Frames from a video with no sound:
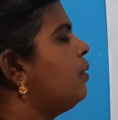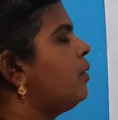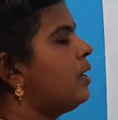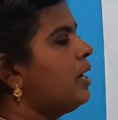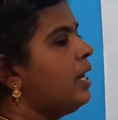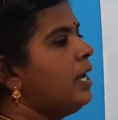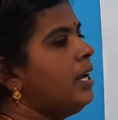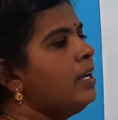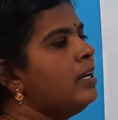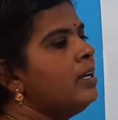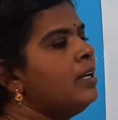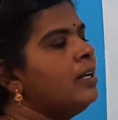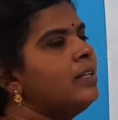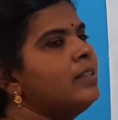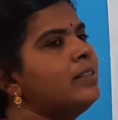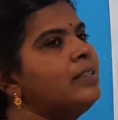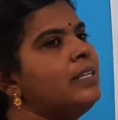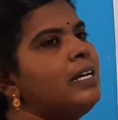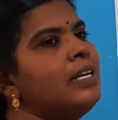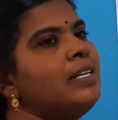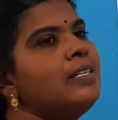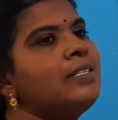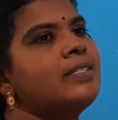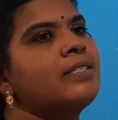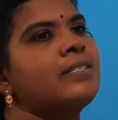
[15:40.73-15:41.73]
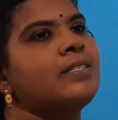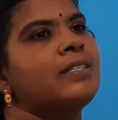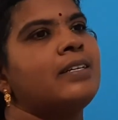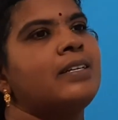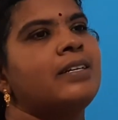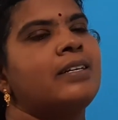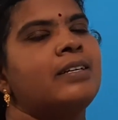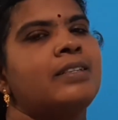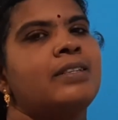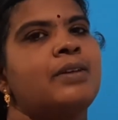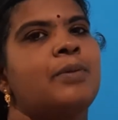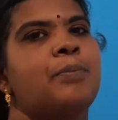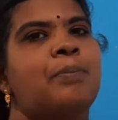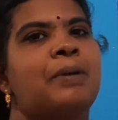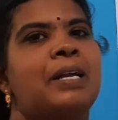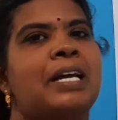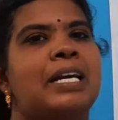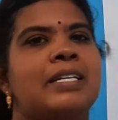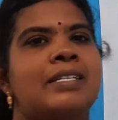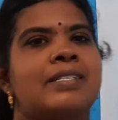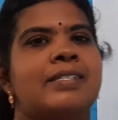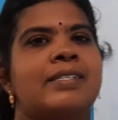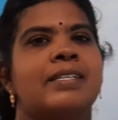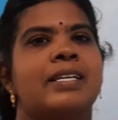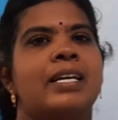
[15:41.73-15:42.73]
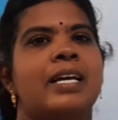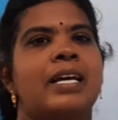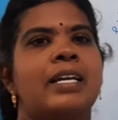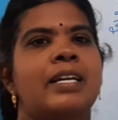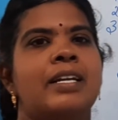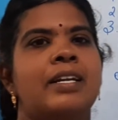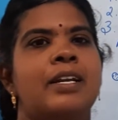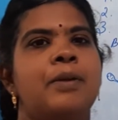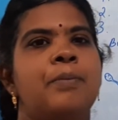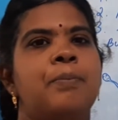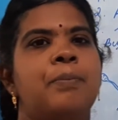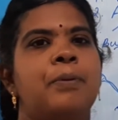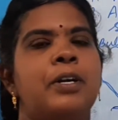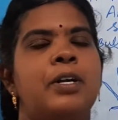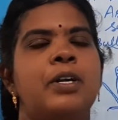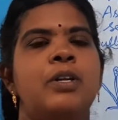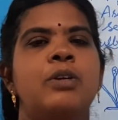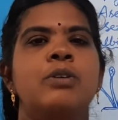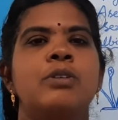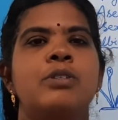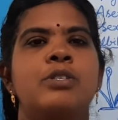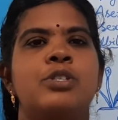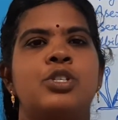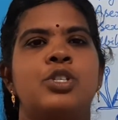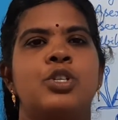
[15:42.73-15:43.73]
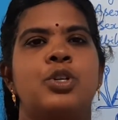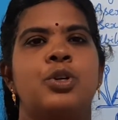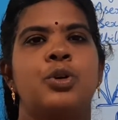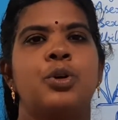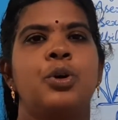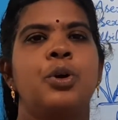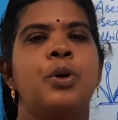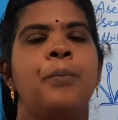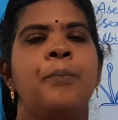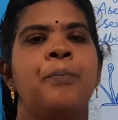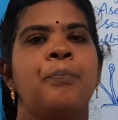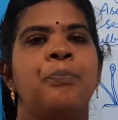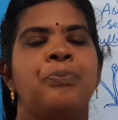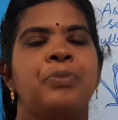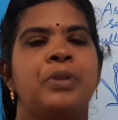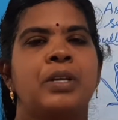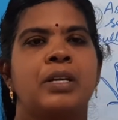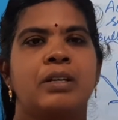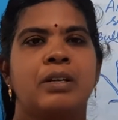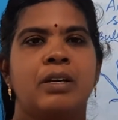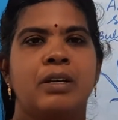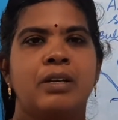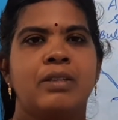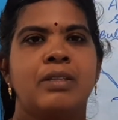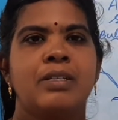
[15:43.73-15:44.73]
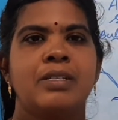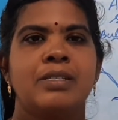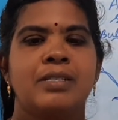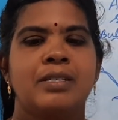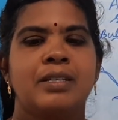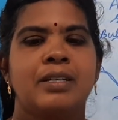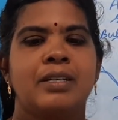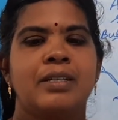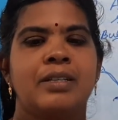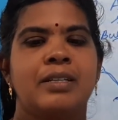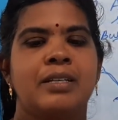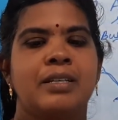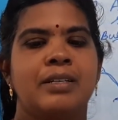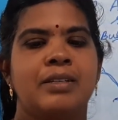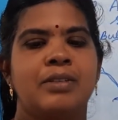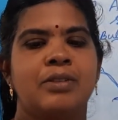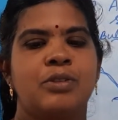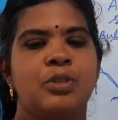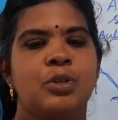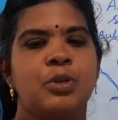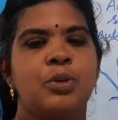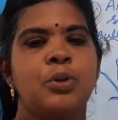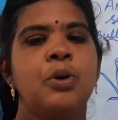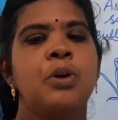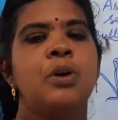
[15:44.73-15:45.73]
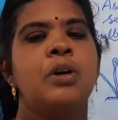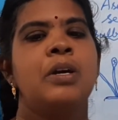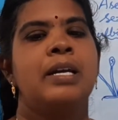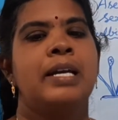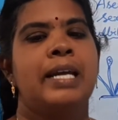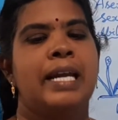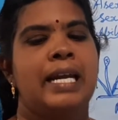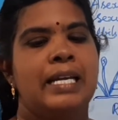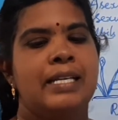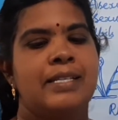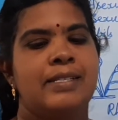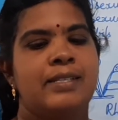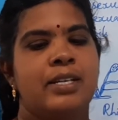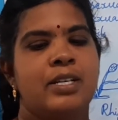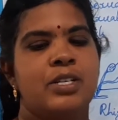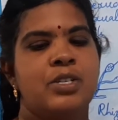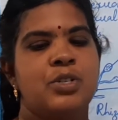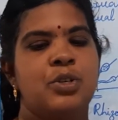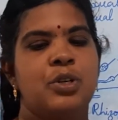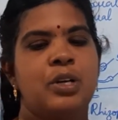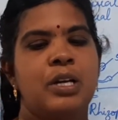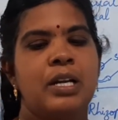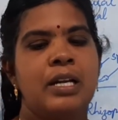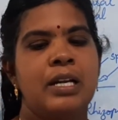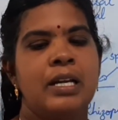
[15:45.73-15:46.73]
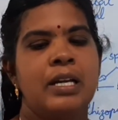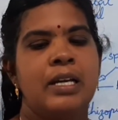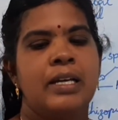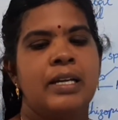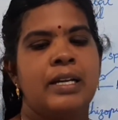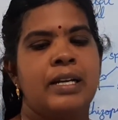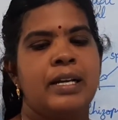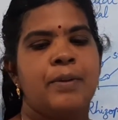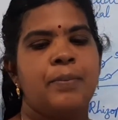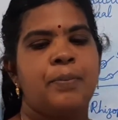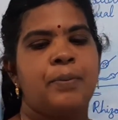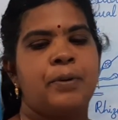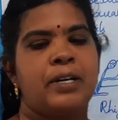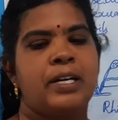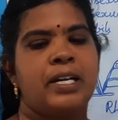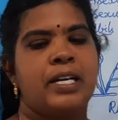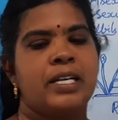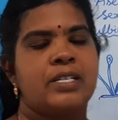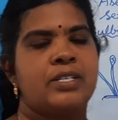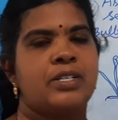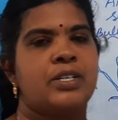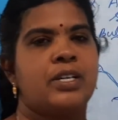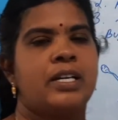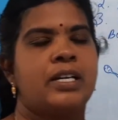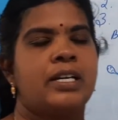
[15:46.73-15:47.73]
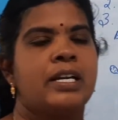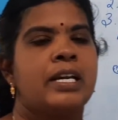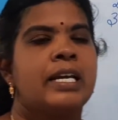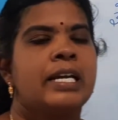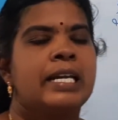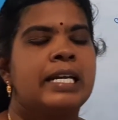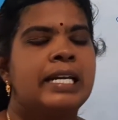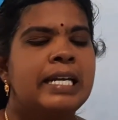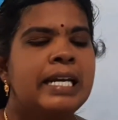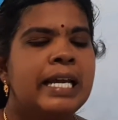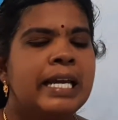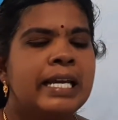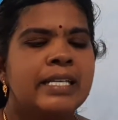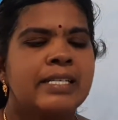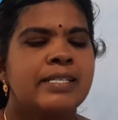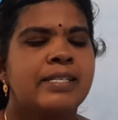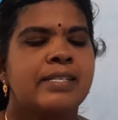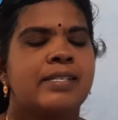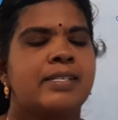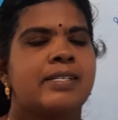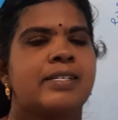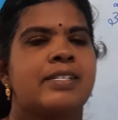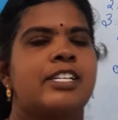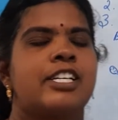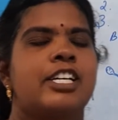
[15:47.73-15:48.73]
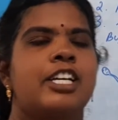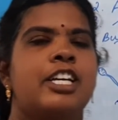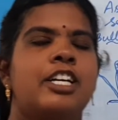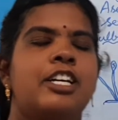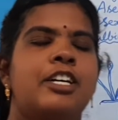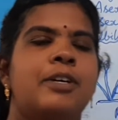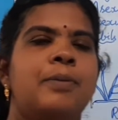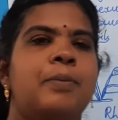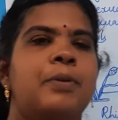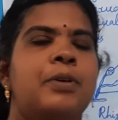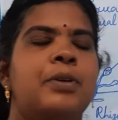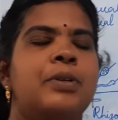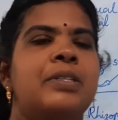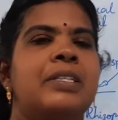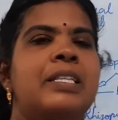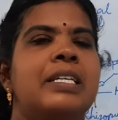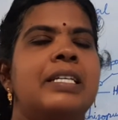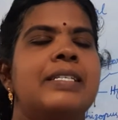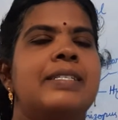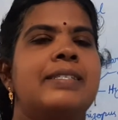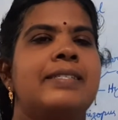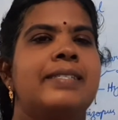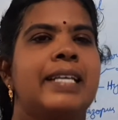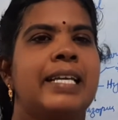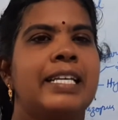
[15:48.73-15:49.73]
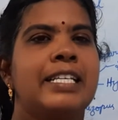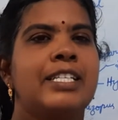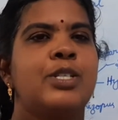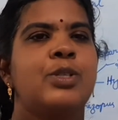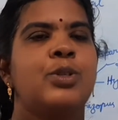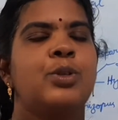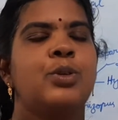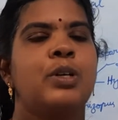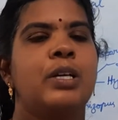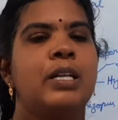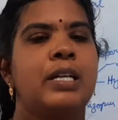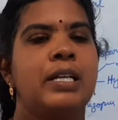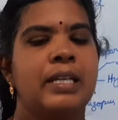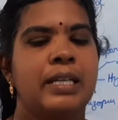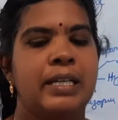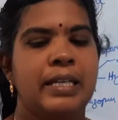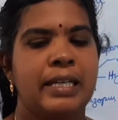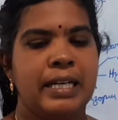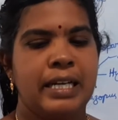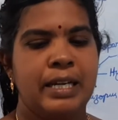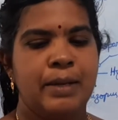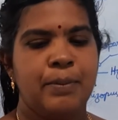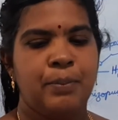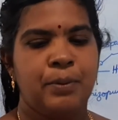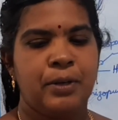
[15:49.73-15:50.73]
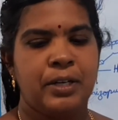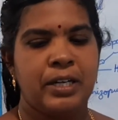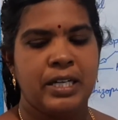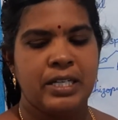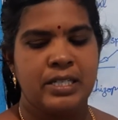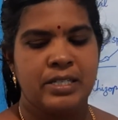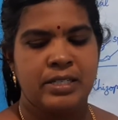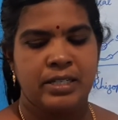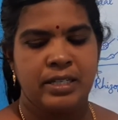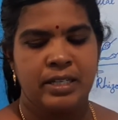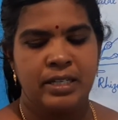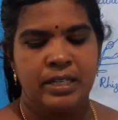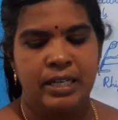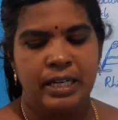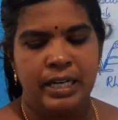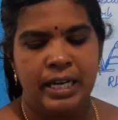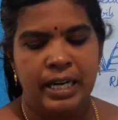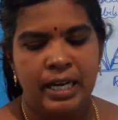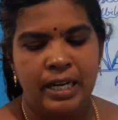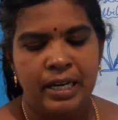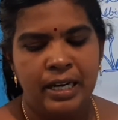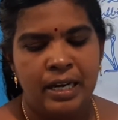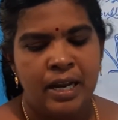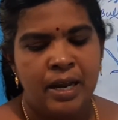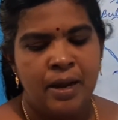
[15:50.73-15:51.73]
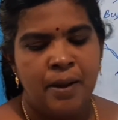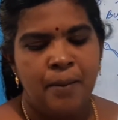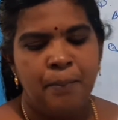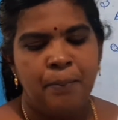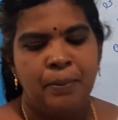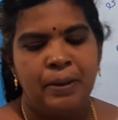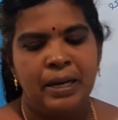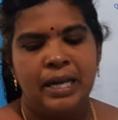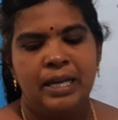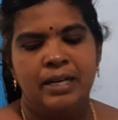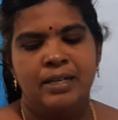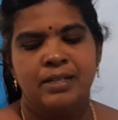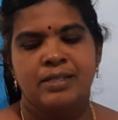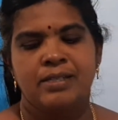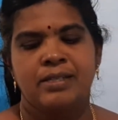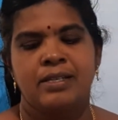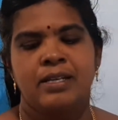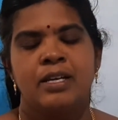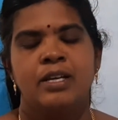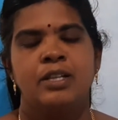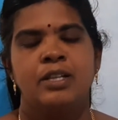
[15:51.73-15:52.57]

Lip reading: Okay, thus the plants can reproduce through through asexual reproduction. Next, about the sexual reproduction in plants.